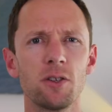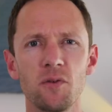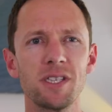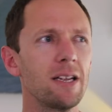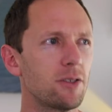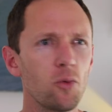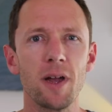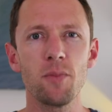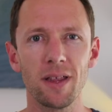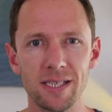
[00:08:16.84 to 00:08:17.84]
There's obviously, it's all
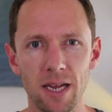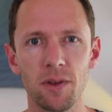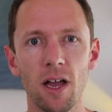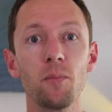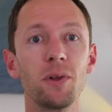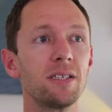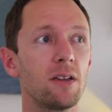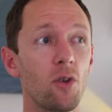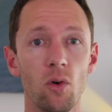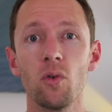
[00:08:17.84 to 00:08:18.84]
made by the same company, so
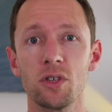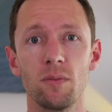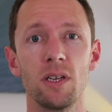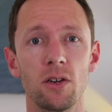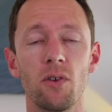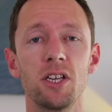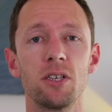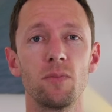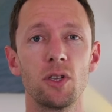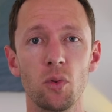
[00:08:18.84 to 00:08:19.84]
you've got awesome
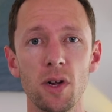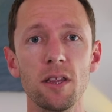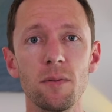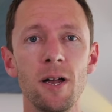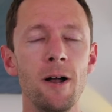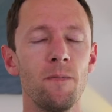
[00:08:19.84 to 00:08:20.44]
integration between them.